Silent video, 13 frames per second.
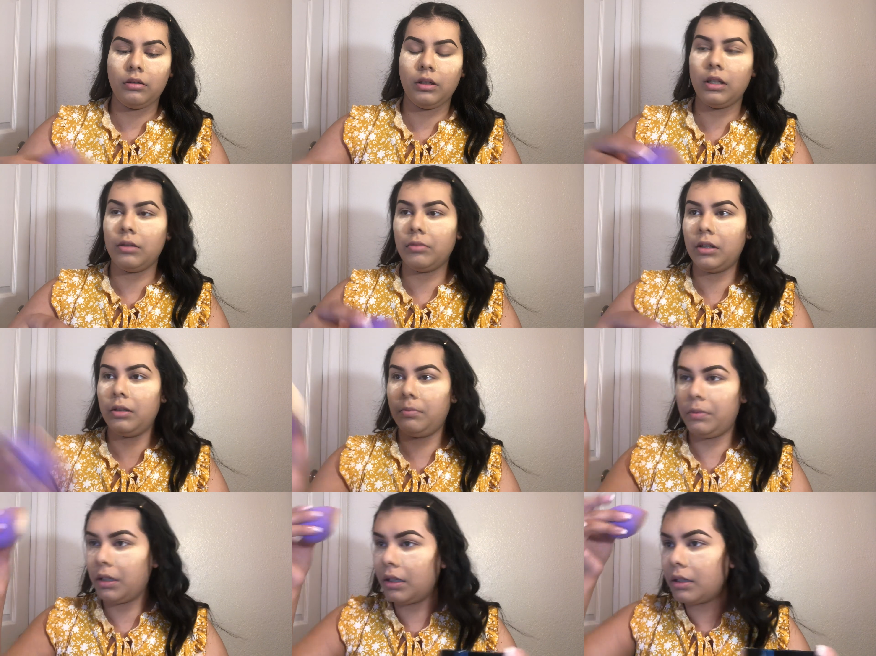And I'm gonna
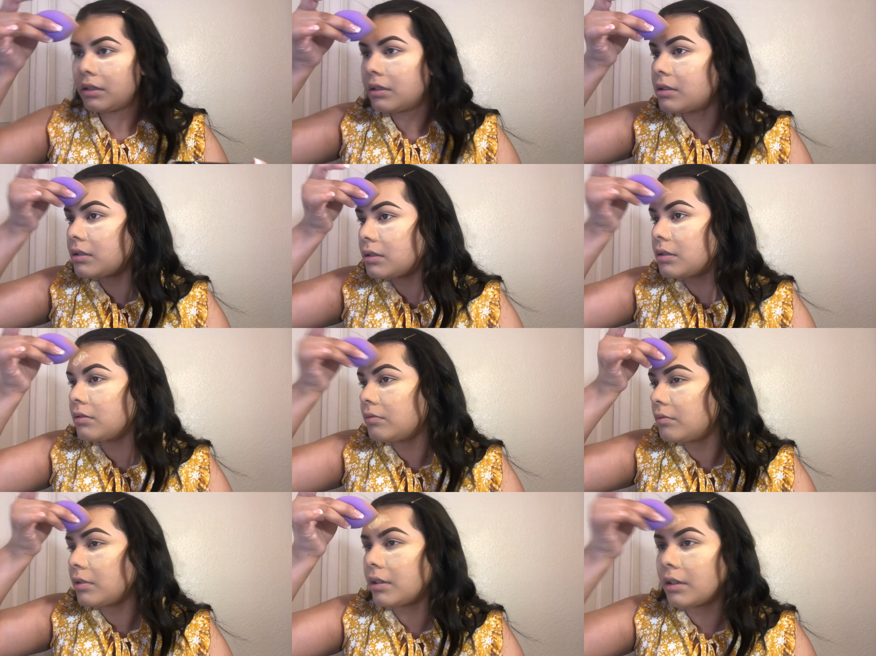apply this
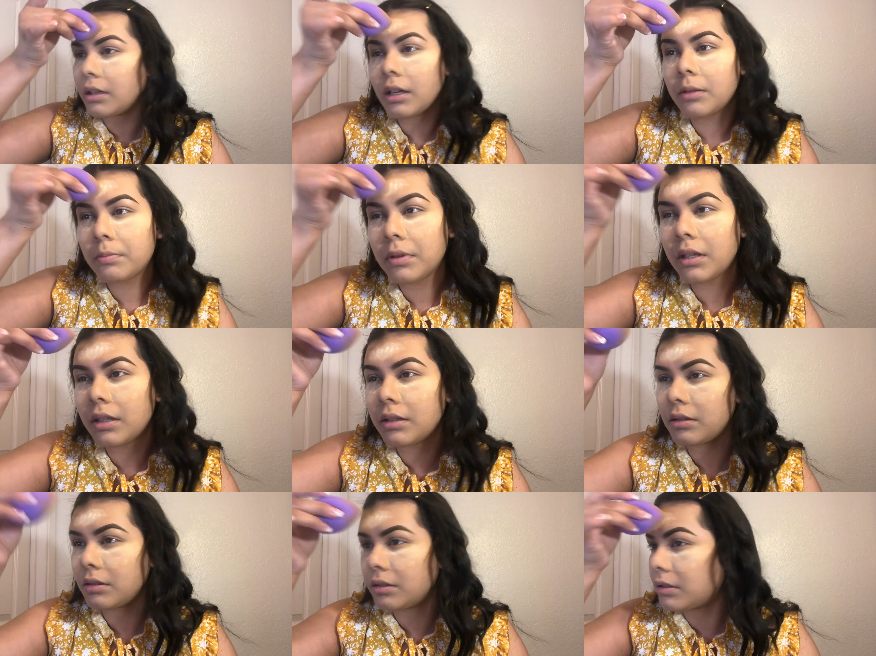where I applied
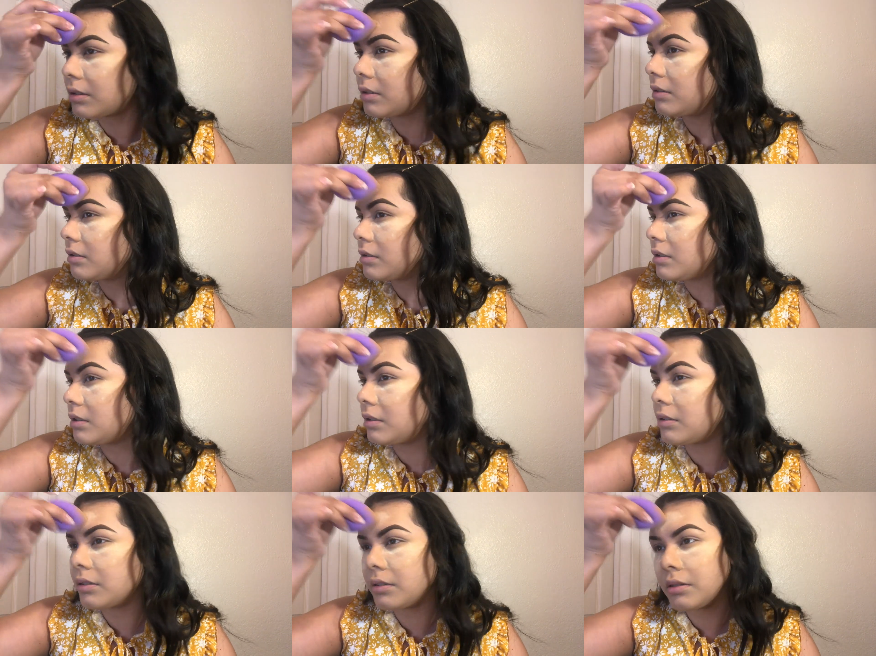the
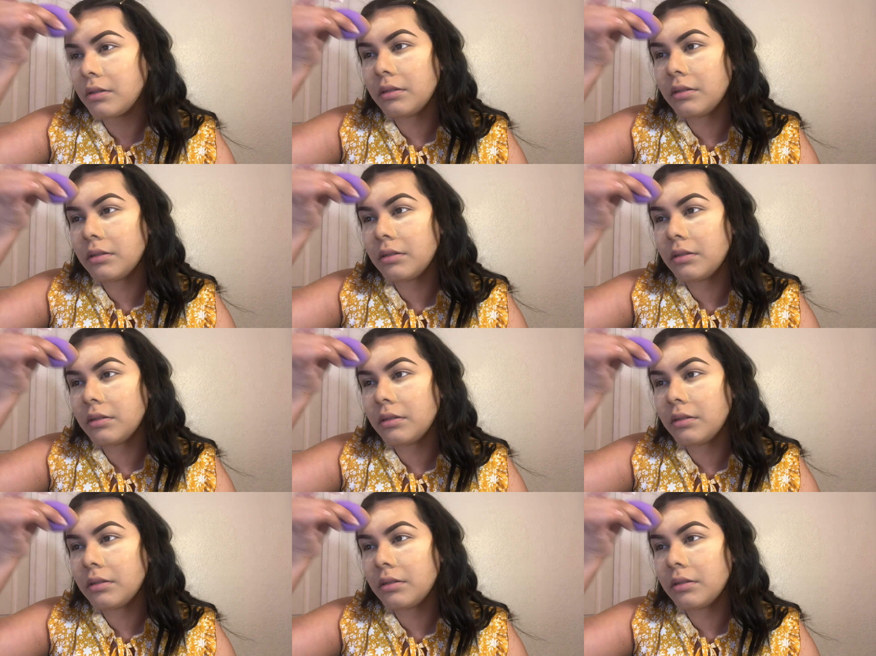concealer.